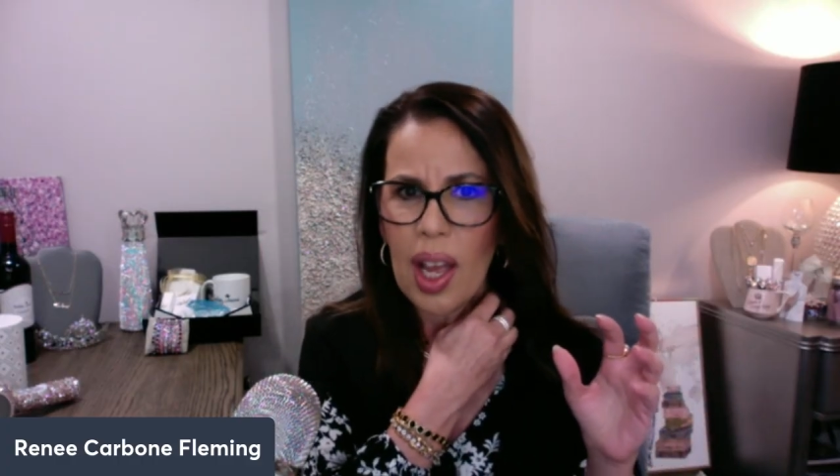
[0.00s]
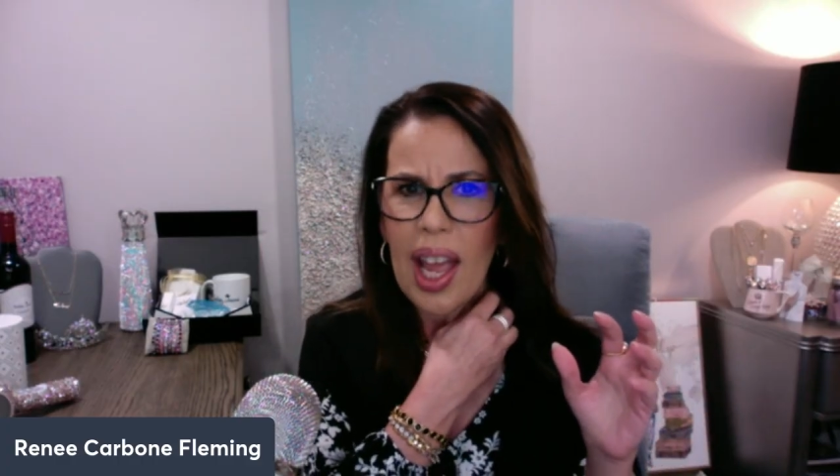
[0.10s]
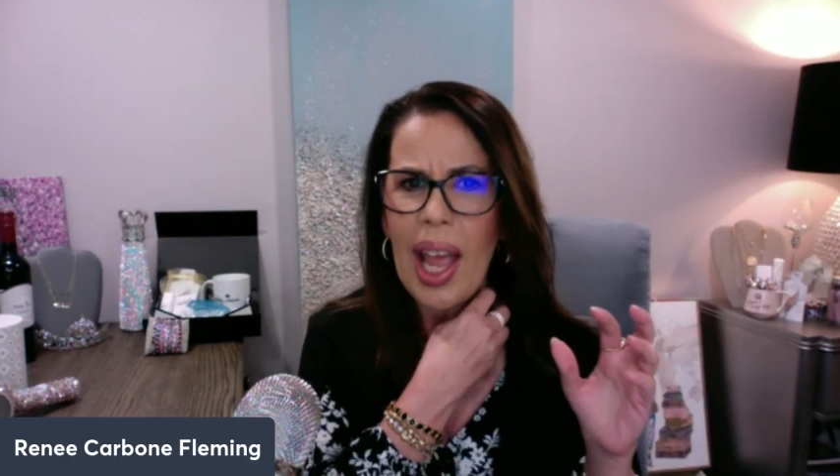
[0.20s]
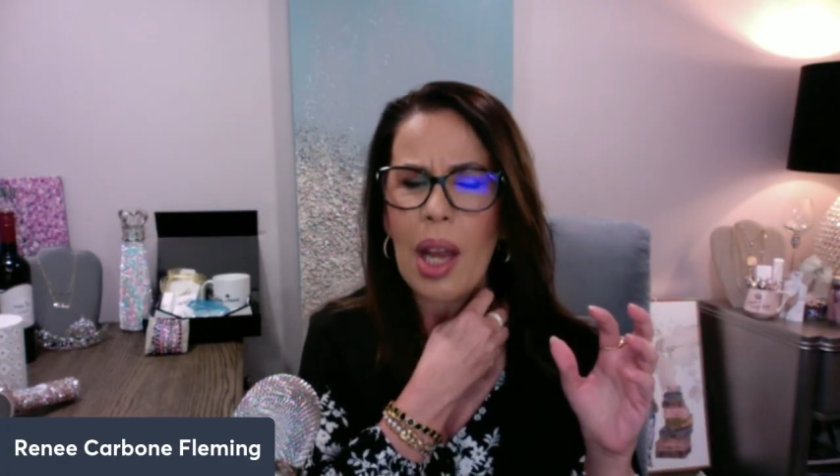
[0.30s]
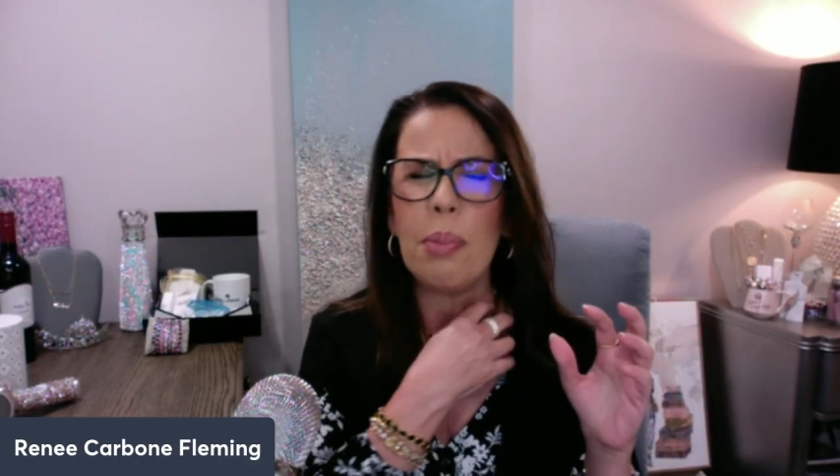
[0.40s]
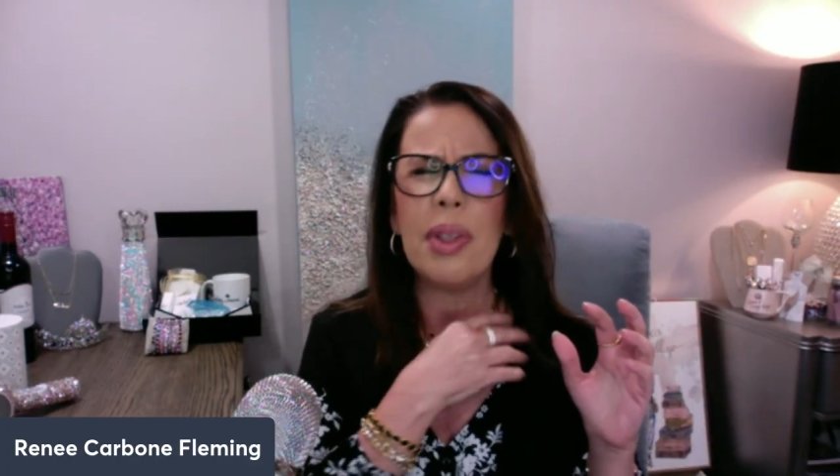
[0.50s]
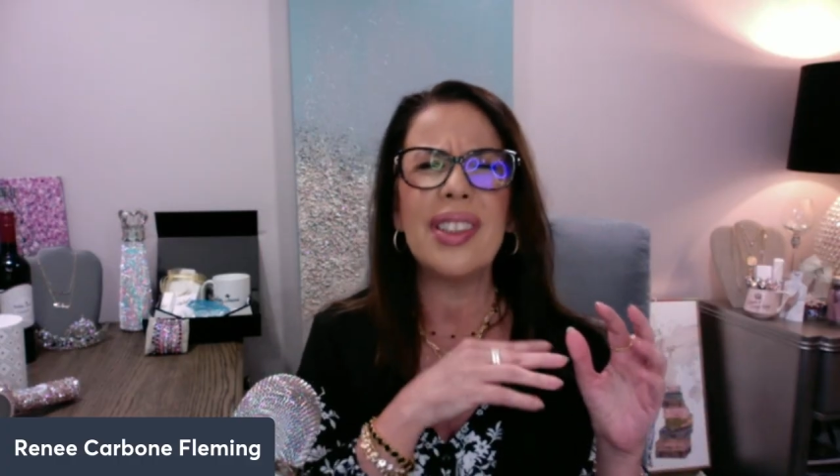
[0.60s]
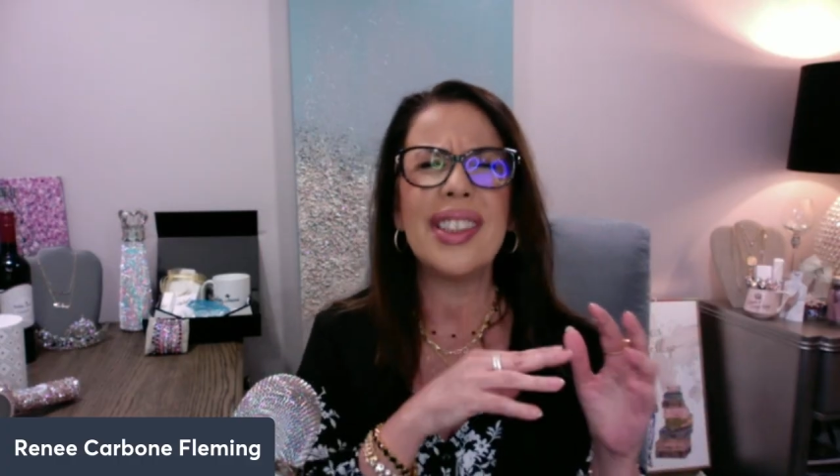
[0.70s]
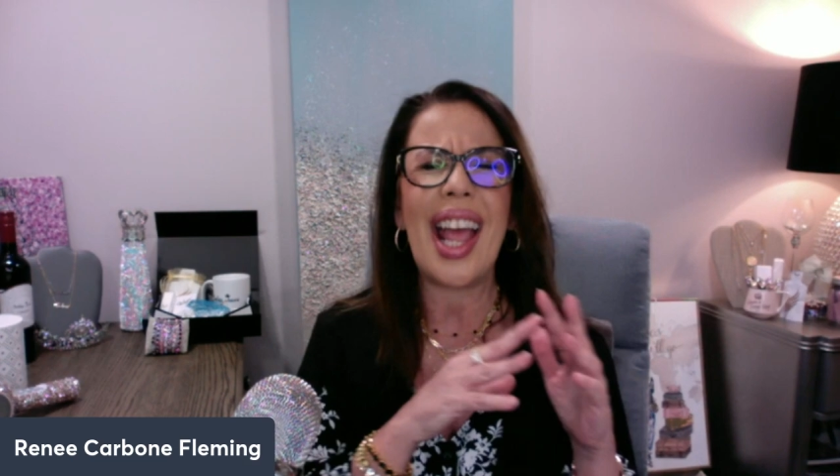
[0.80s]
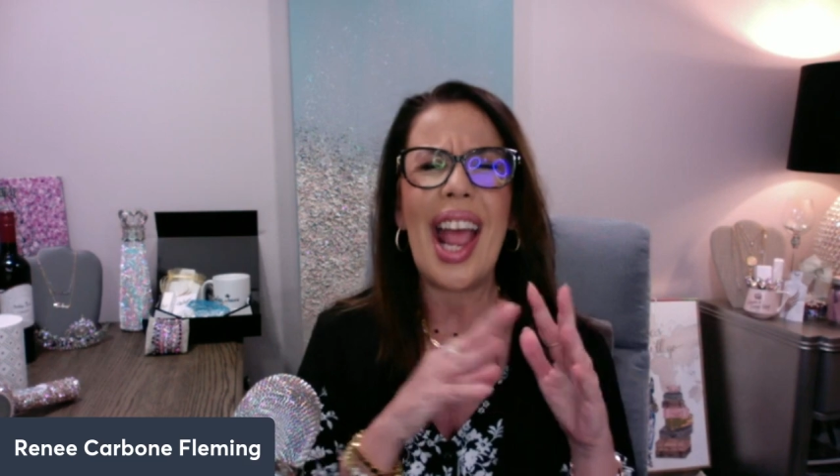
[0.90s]
and
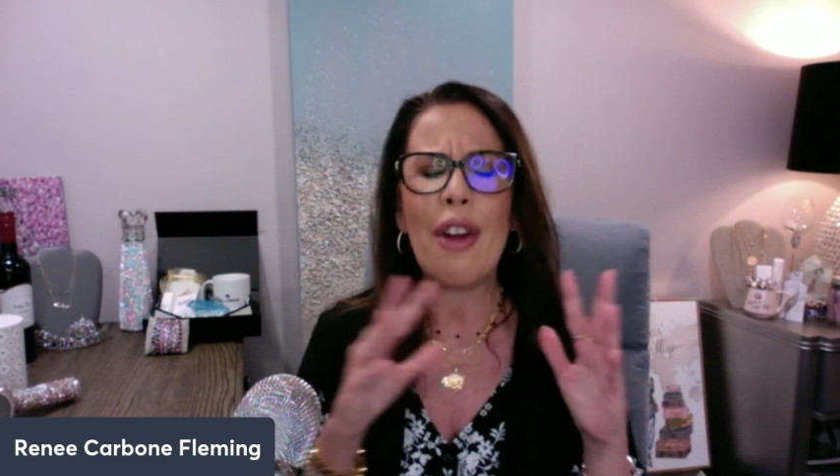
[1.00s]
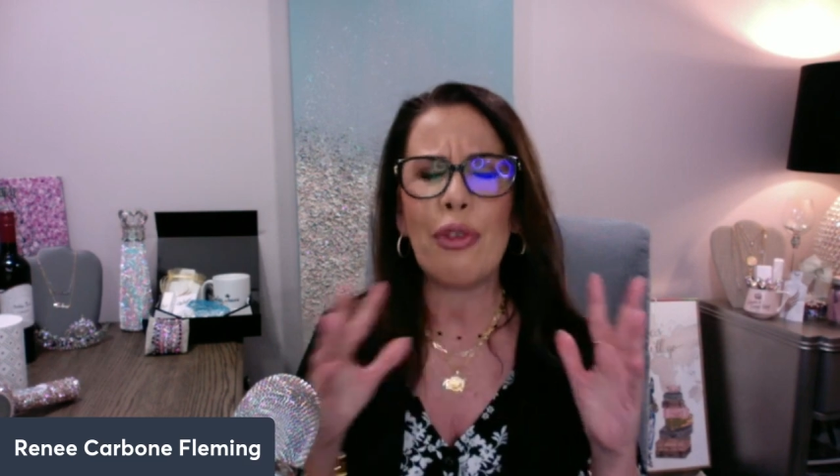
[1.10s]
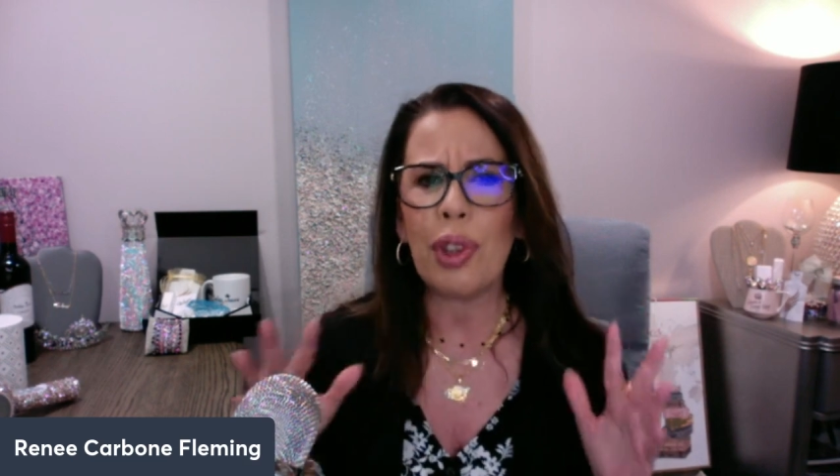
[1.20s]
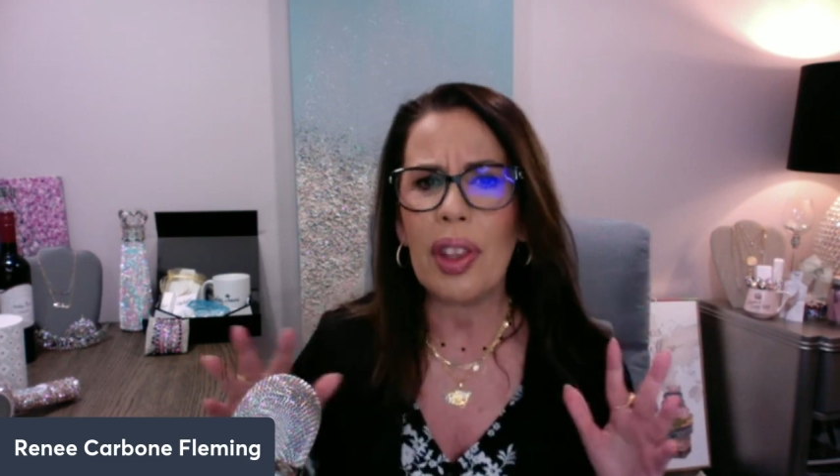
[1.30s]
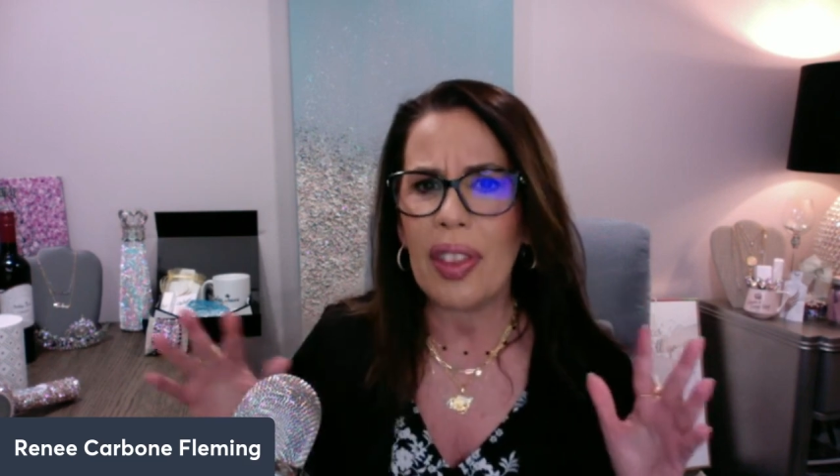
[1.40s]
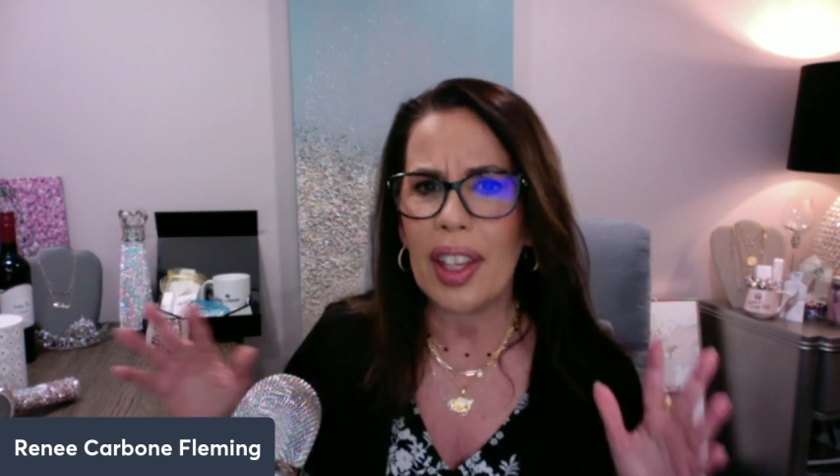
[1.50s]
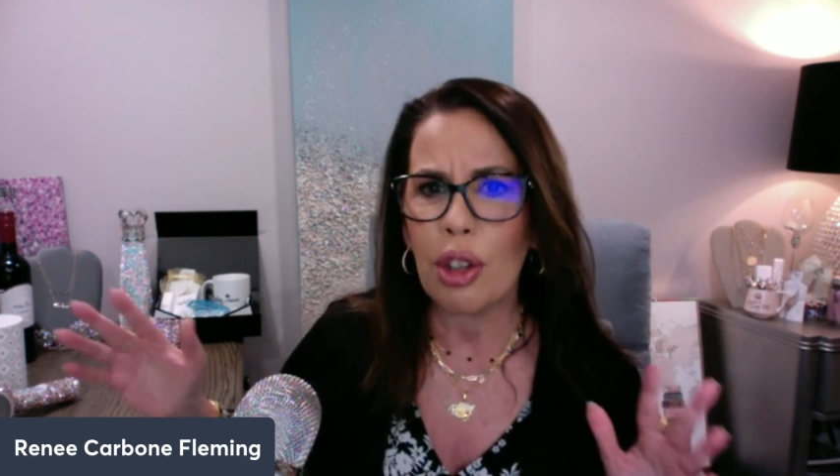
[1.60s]
build everything